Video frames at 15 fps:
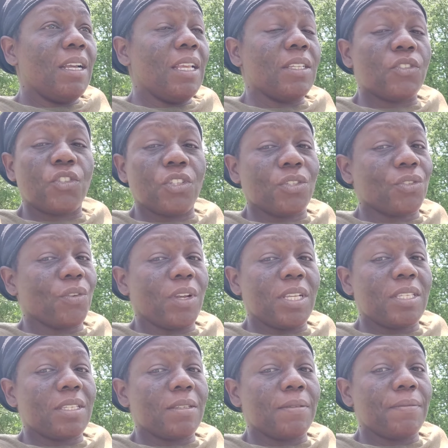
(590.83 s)
it's just
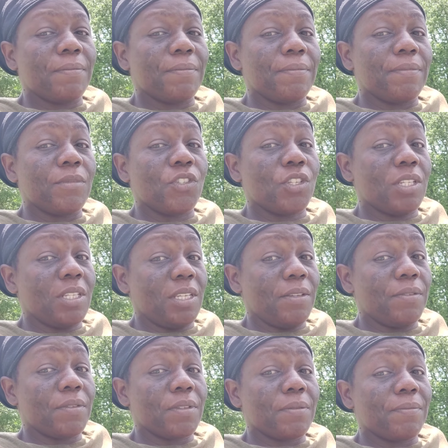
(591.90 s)
crazy. She
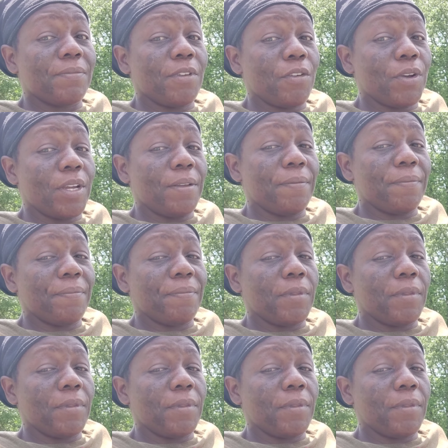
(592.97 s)
leaves. All right.